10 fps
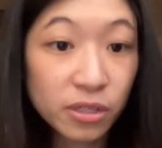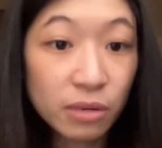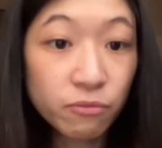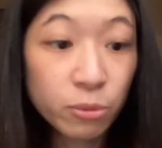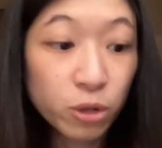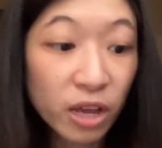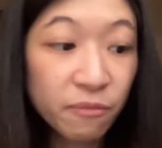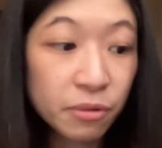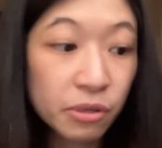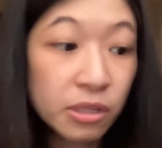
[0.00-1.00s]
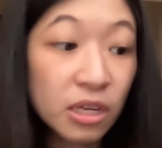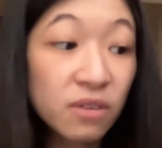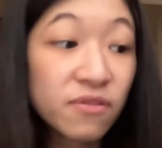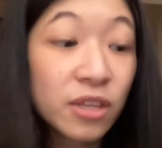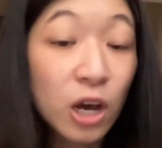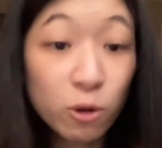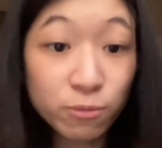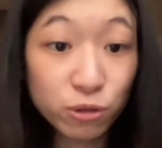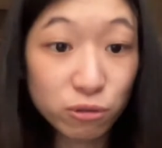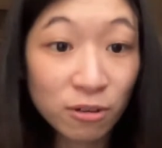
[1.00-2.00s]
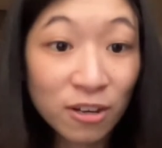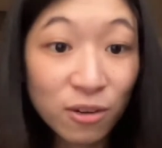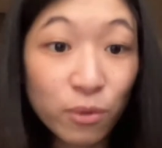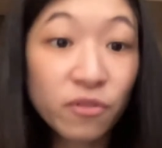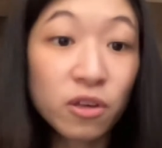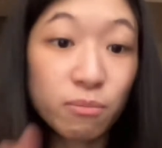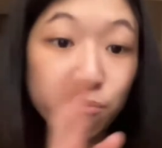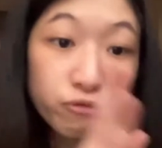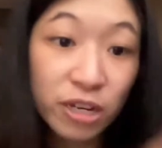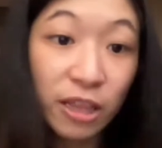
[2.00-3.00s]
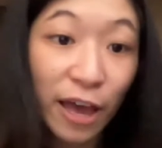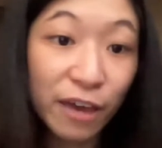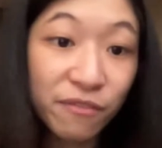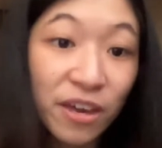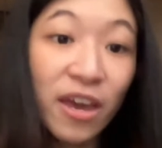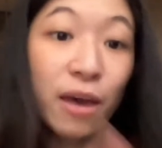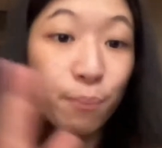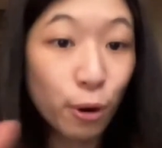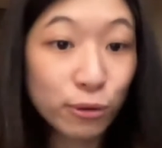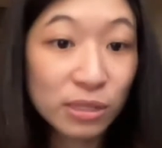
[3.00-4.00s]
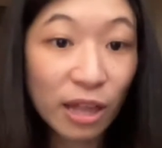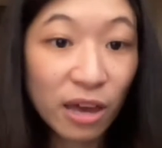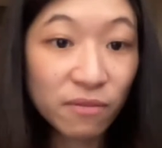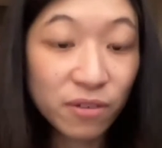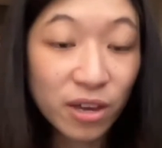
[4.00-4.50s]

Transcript: Some remote live producers even help you with the pre-live and post-live.